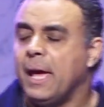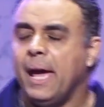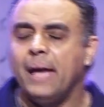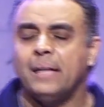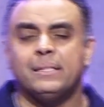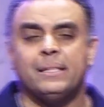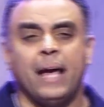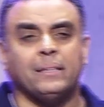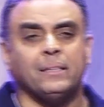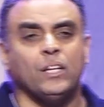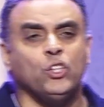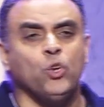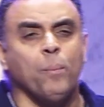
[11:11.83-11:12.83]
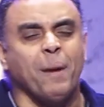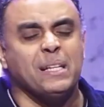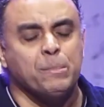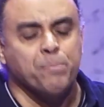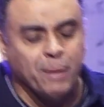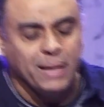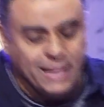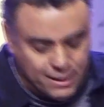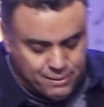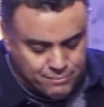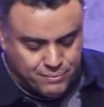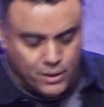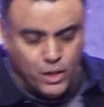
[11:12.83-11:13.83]
Is that you must
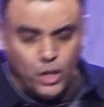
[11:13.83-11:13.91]
believe